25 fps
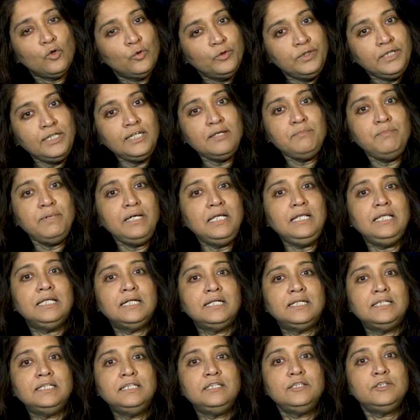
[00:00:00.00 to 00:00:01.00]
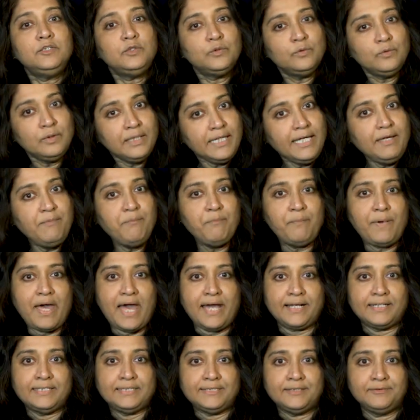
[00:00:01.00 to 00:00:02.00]
only be learned through
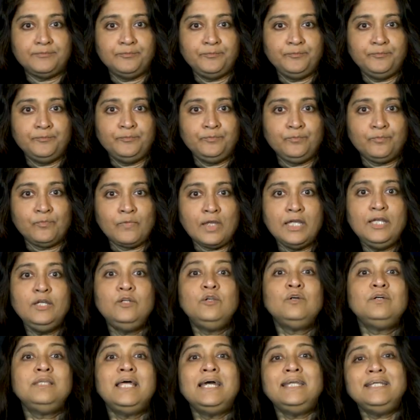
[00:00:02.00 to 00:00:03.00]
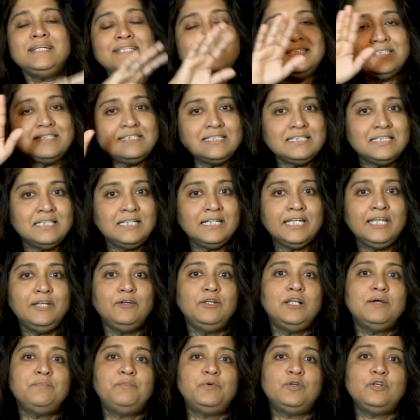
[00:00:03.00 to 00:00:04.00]
impact. You know that it's a
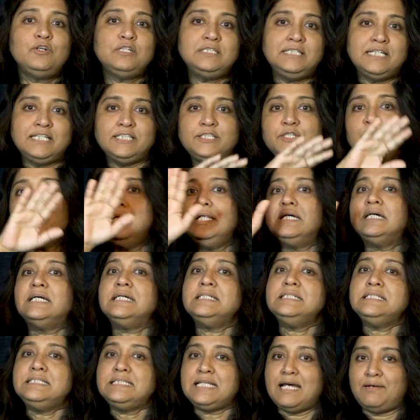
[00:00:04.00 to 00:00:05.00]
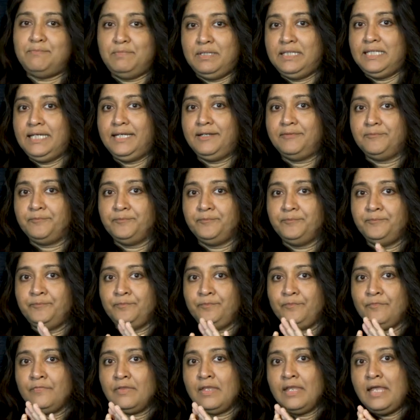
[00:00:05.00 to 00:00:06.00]
circular process, you learn something
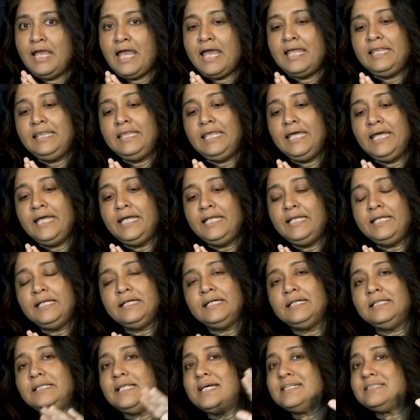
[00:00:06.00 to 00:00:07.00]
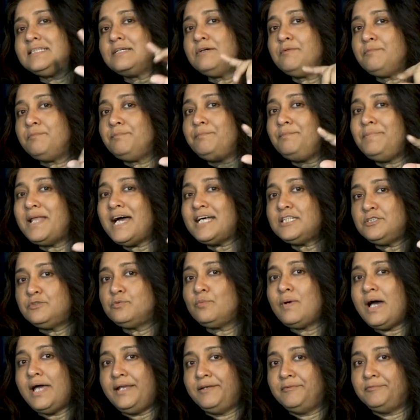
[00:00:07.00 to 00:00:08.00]
and then there's a
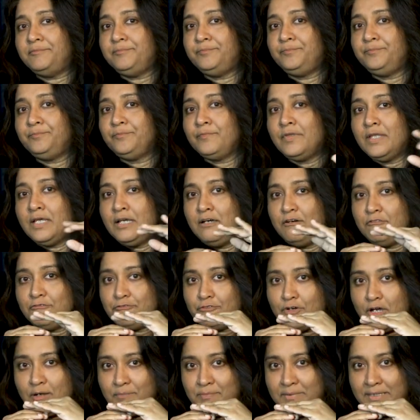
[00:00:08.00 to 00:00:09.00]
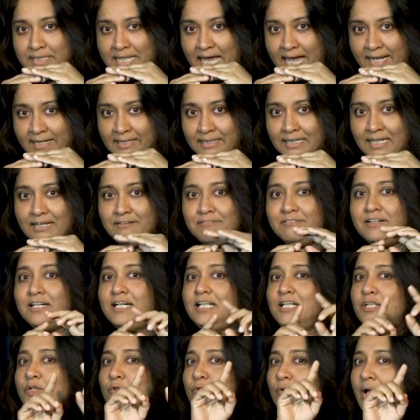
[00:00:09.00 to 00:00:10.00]
+1. From that
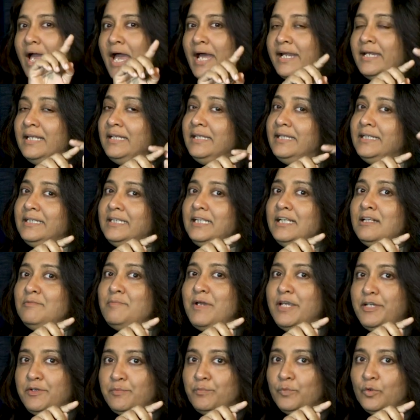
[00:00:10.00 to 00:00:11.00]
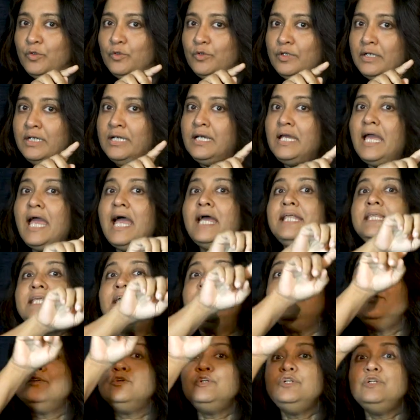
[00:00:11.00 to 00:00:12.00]
level you add a little bit more and
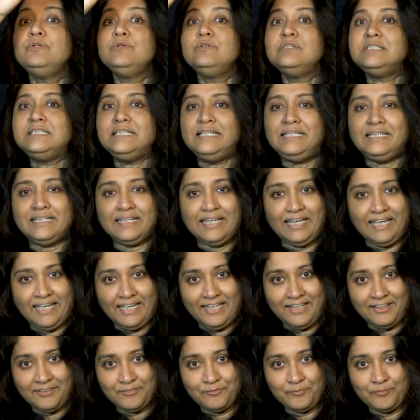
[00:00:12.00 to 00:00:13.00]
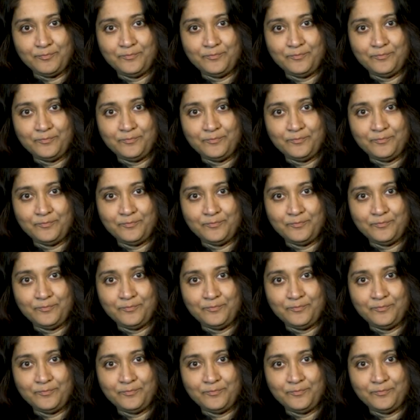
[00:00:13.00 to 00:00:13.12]
then you use it again.